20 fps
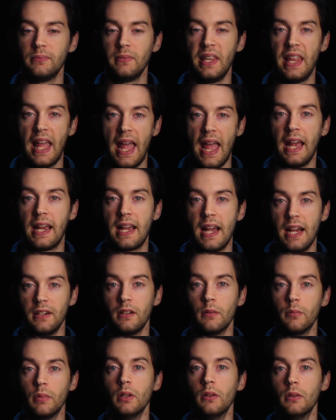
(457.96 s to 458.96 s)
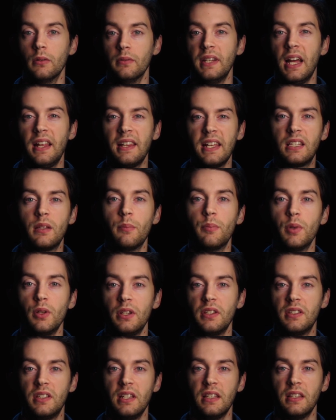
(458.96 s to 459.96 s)
that kind of blue. Not like the blue
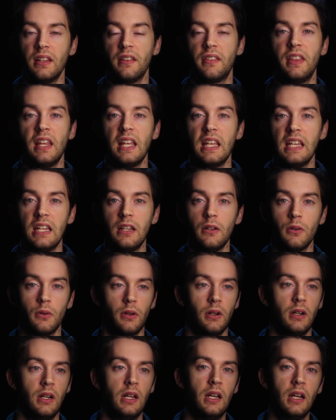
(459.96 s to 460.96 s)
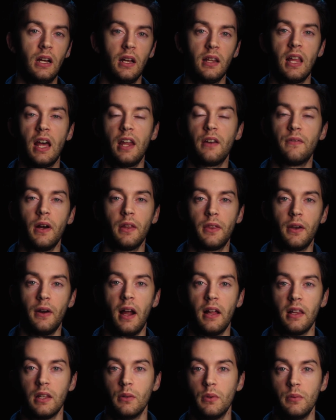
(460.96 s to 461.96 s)
you see in The Thing or a lot of other
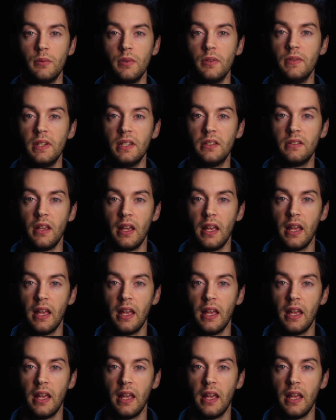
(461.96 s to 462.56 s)
Hollywood movies.